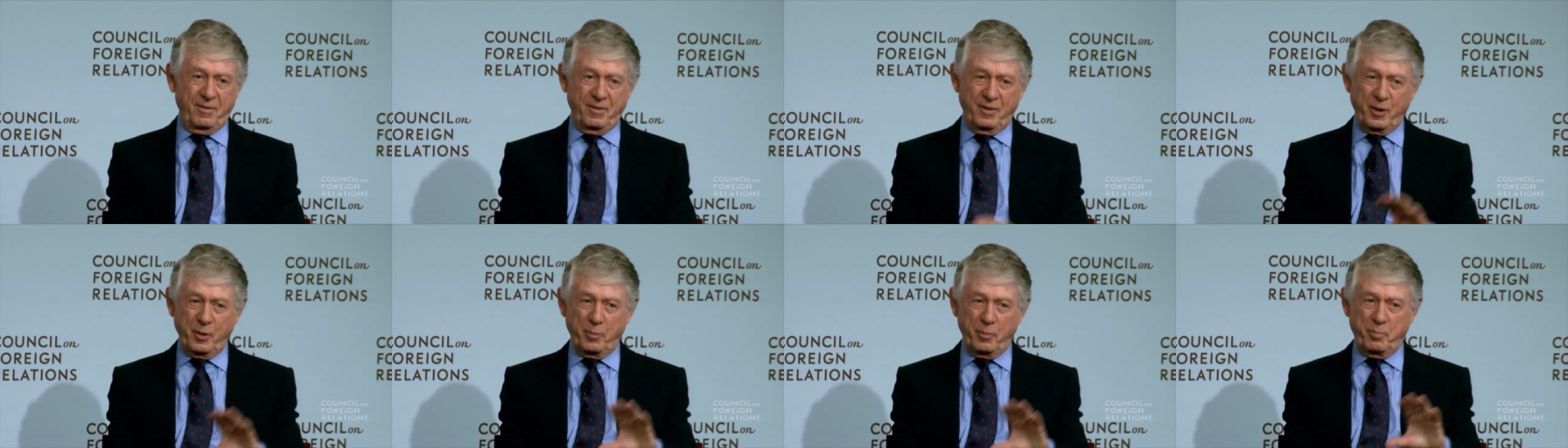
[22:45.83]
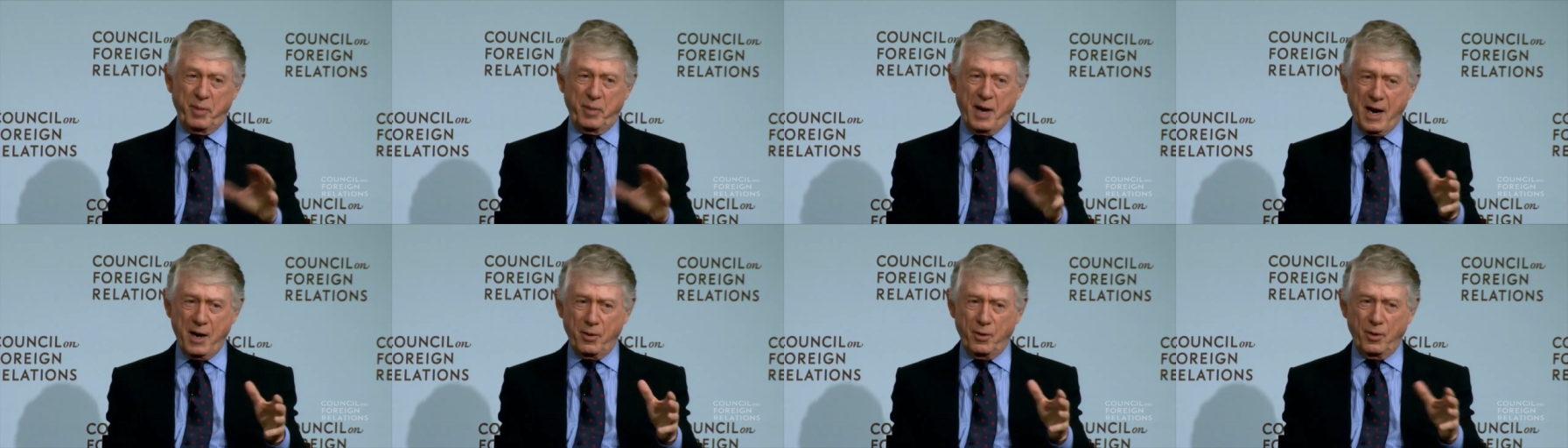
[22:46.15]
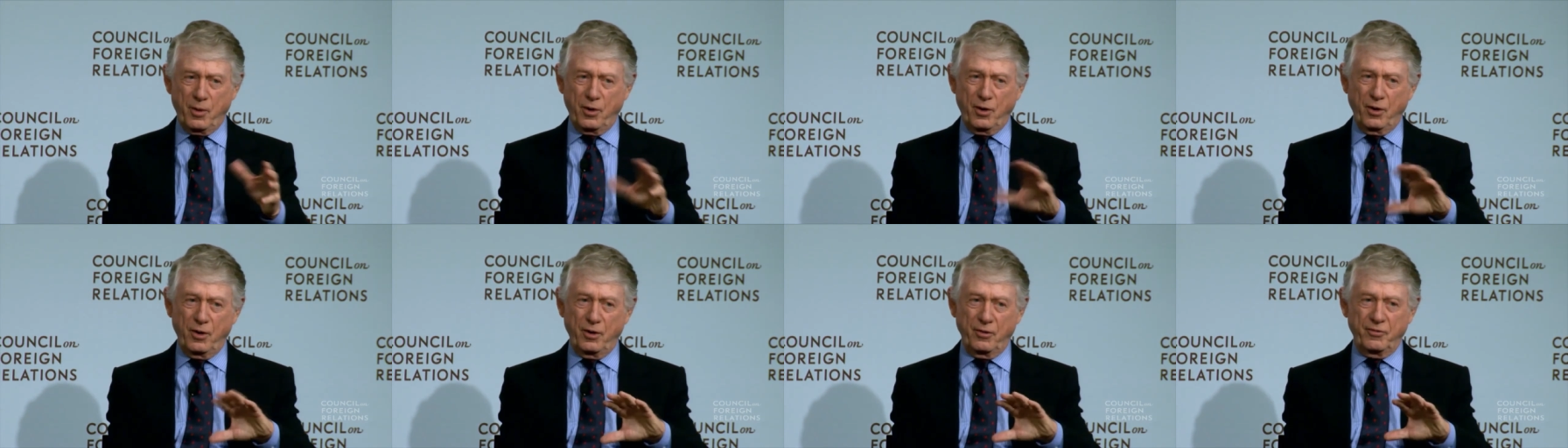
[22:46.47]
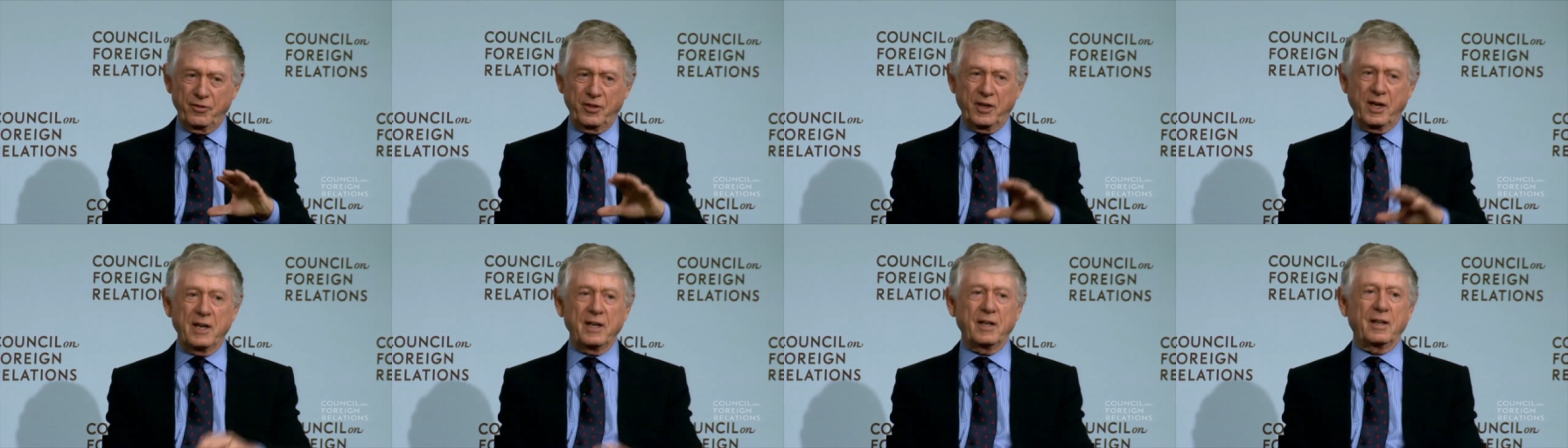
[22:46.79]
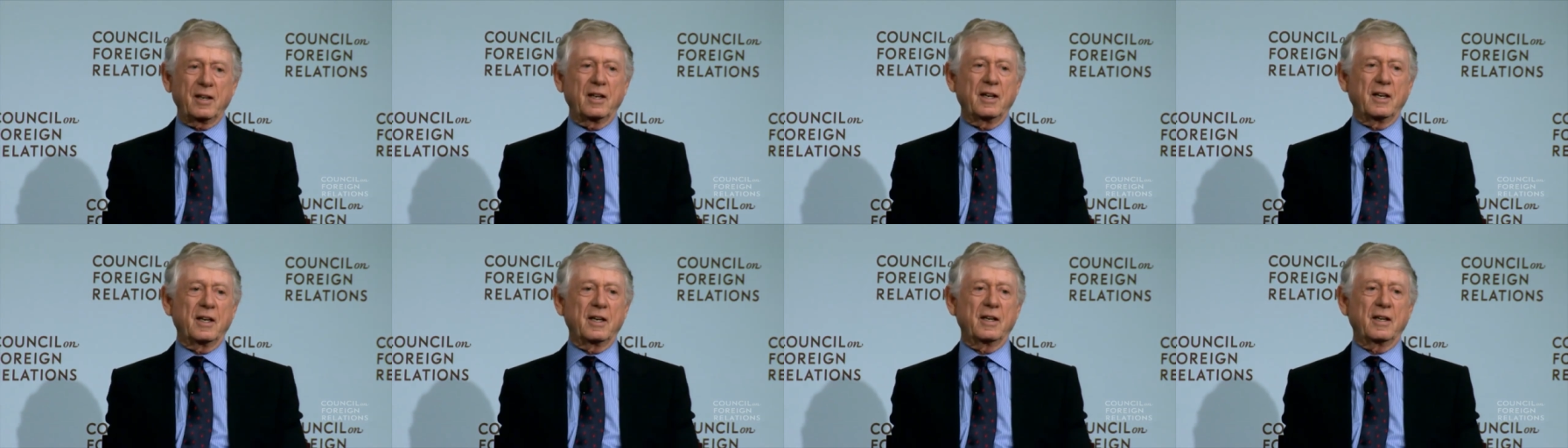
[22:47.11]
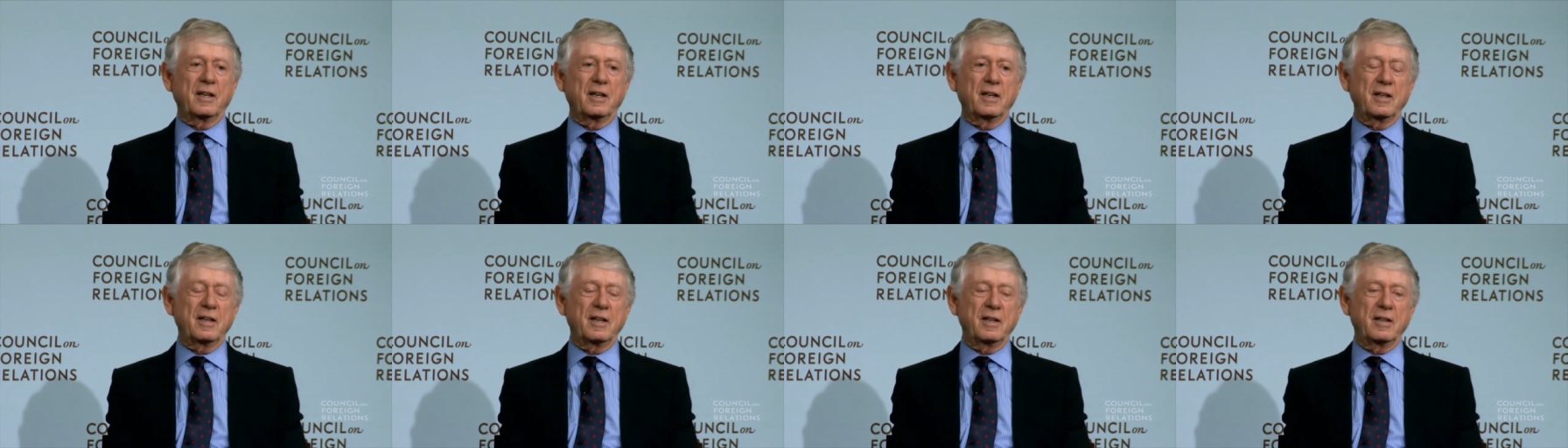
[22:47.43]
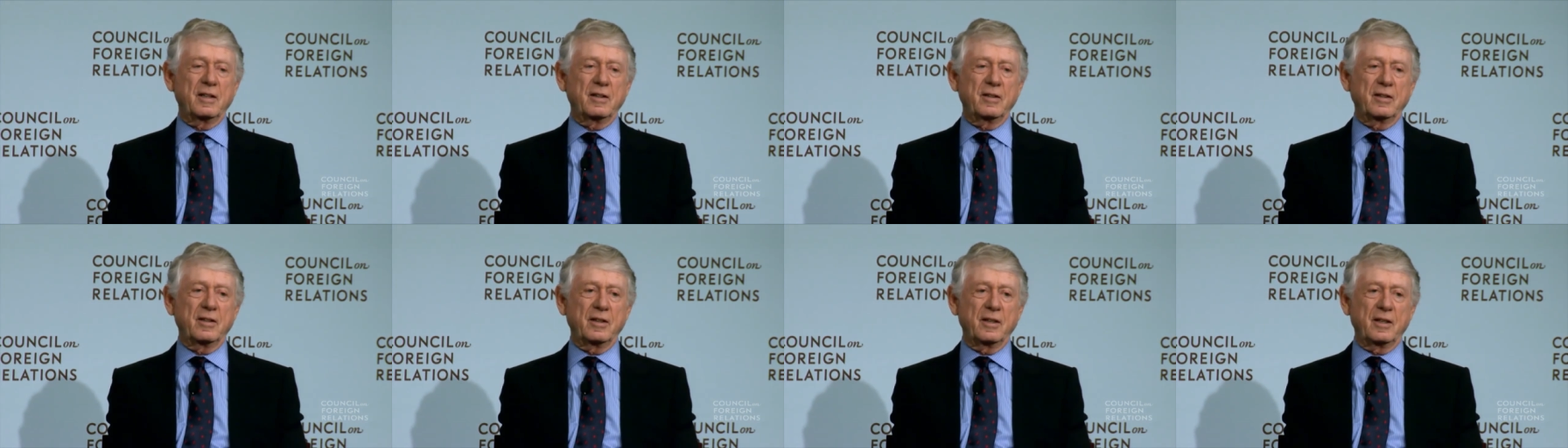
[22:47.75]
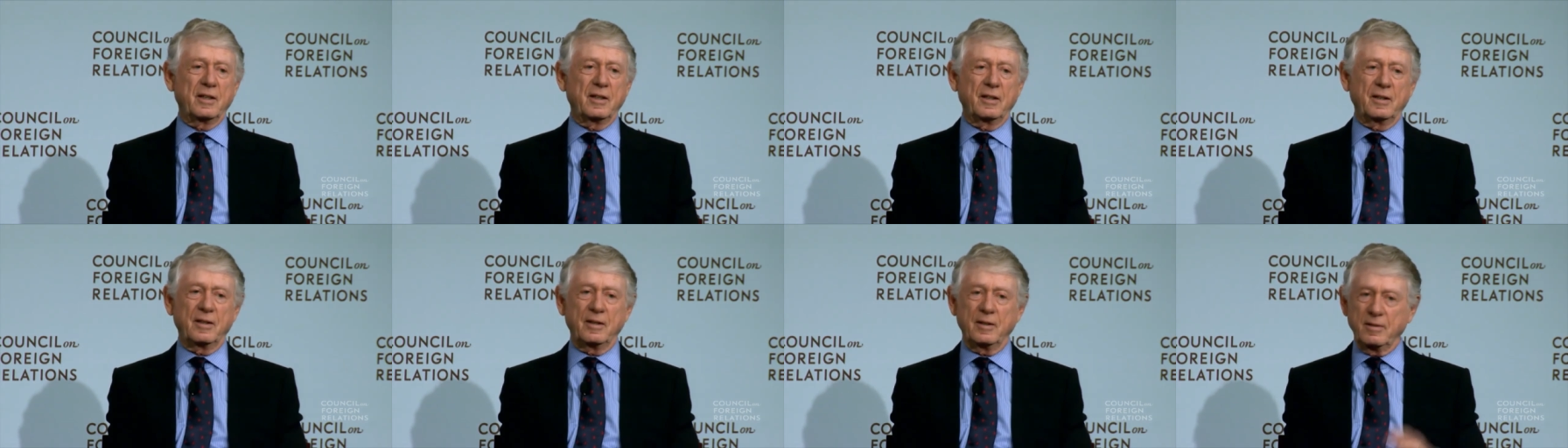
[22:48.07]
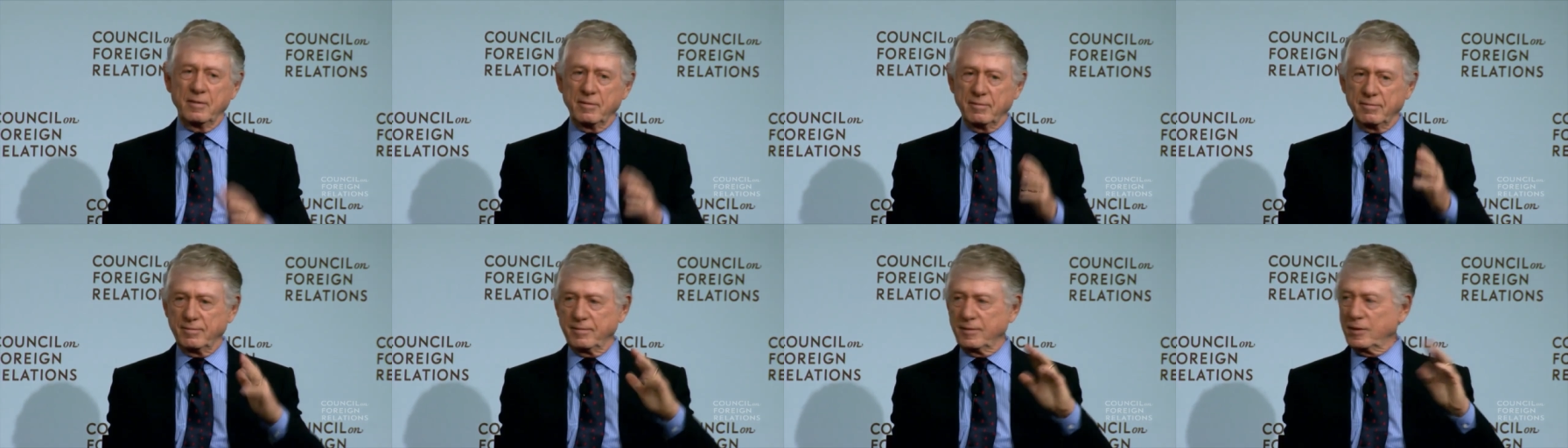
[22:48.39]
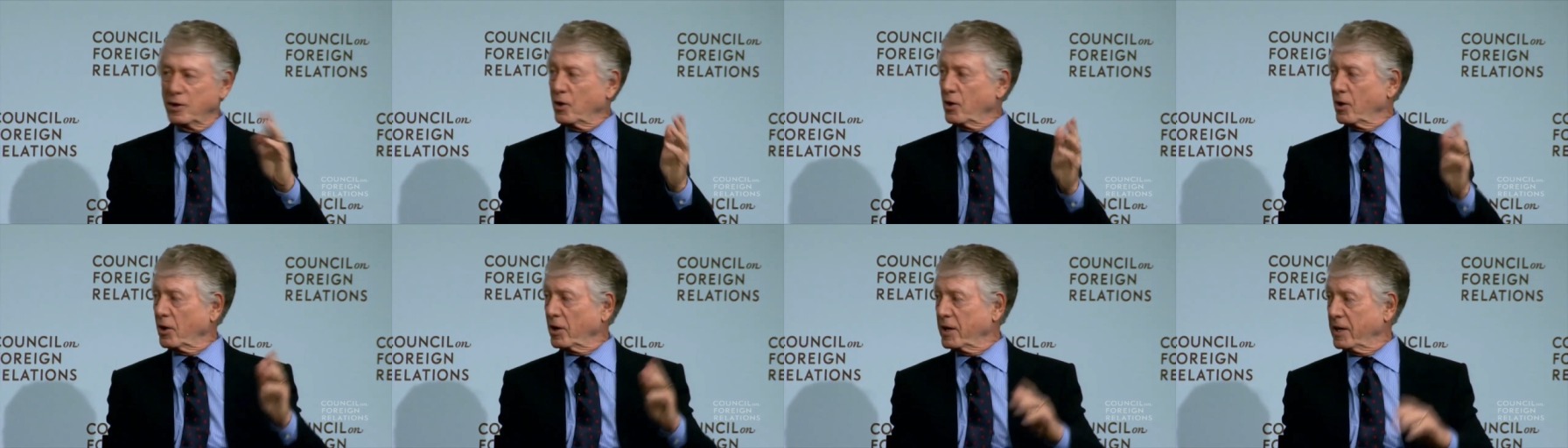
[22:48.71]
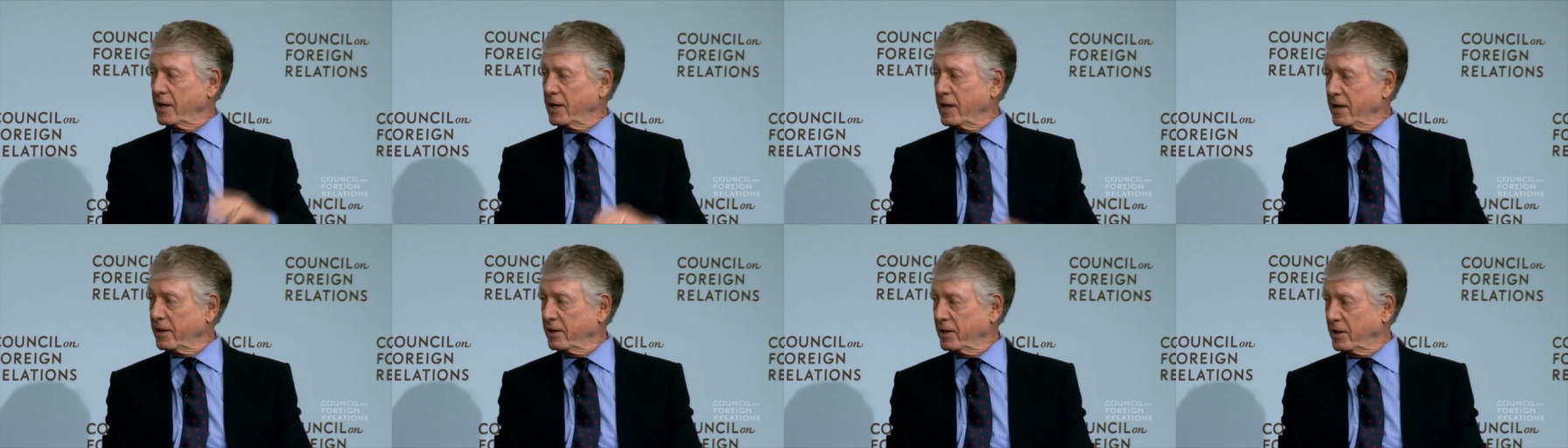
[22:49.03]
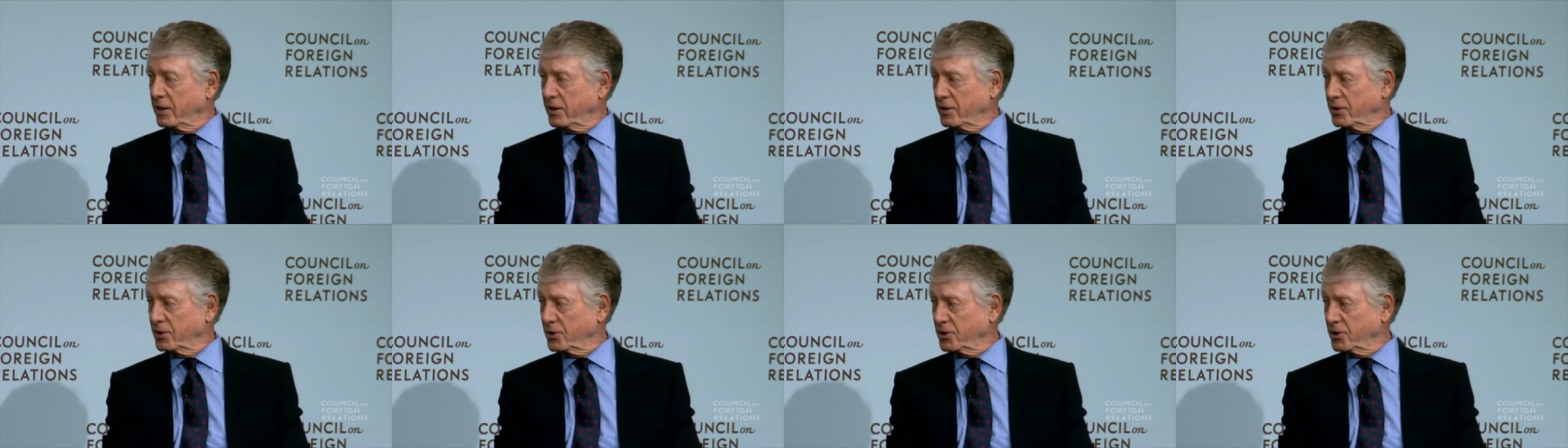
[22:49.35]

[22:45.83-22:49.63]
the power of Nightline in the early 80s